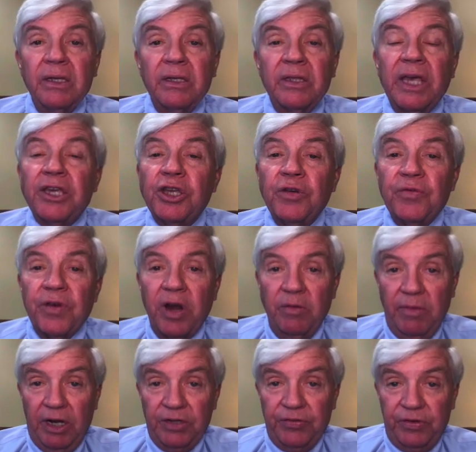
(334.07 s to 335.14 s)
Thank you very
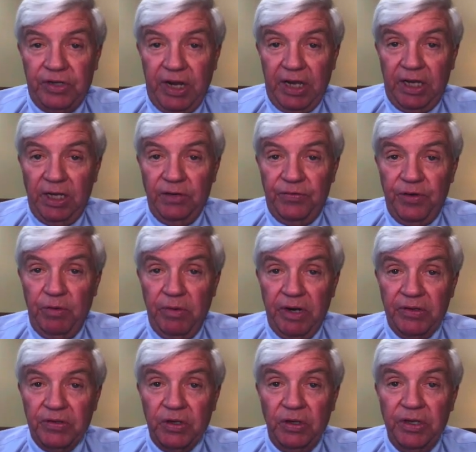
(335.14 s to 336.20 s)
much for taking a few
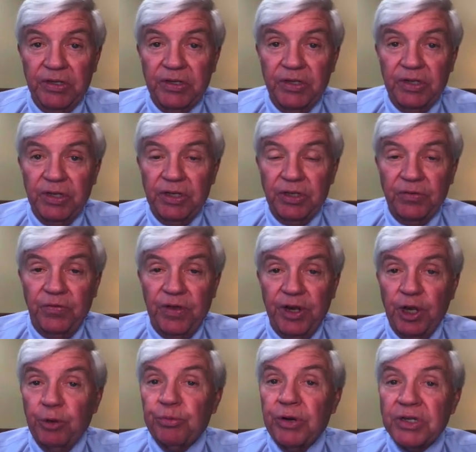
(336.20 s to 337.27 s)
minutes to listen to this
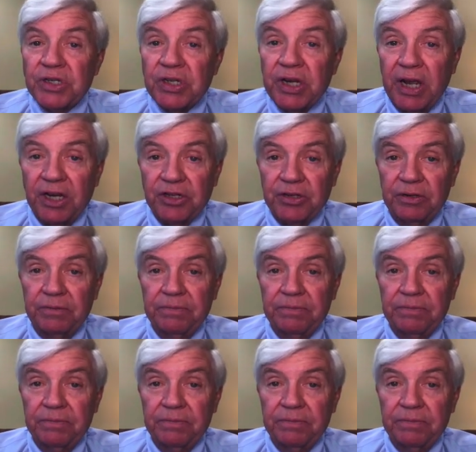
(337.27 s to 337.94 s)
video presentation.